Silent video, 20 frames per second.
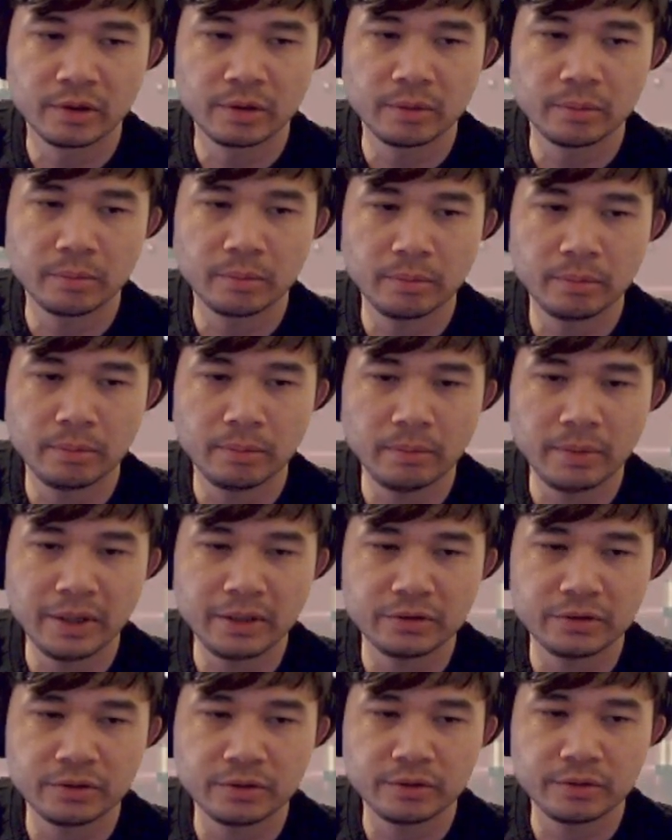My
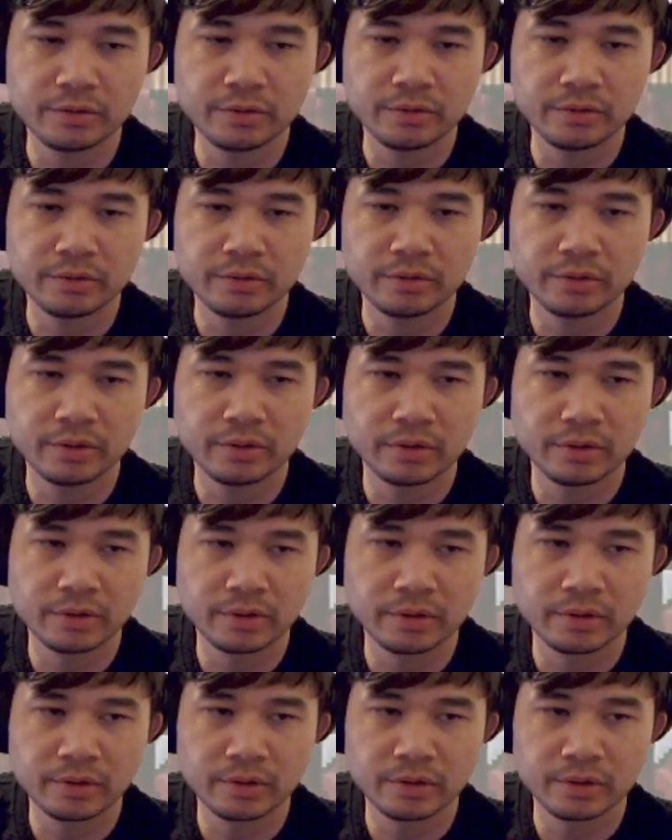turn.
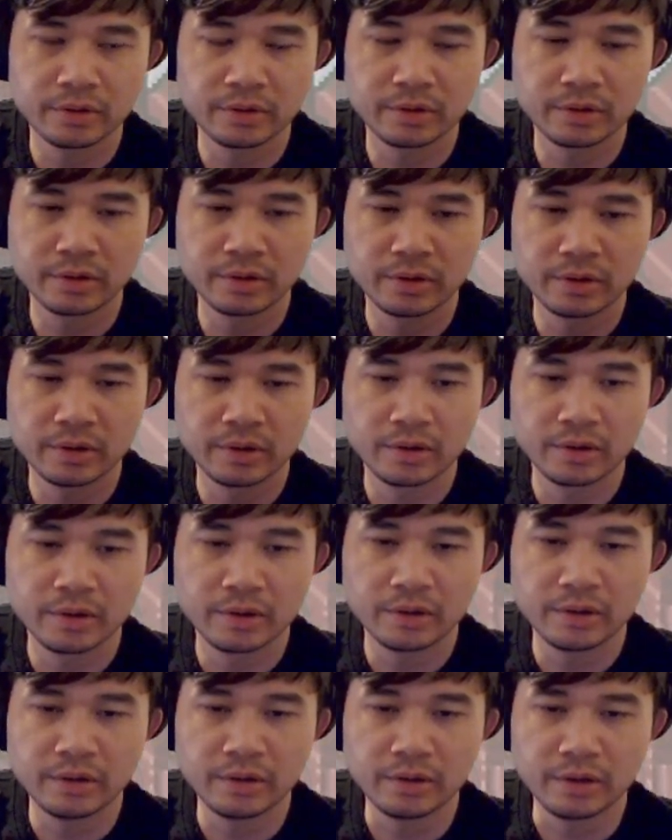
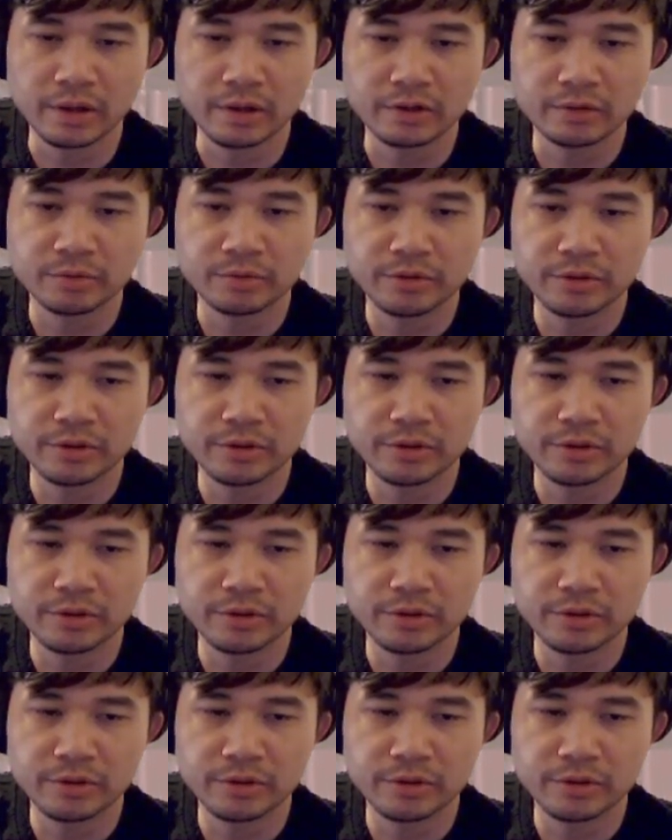The gate's pretty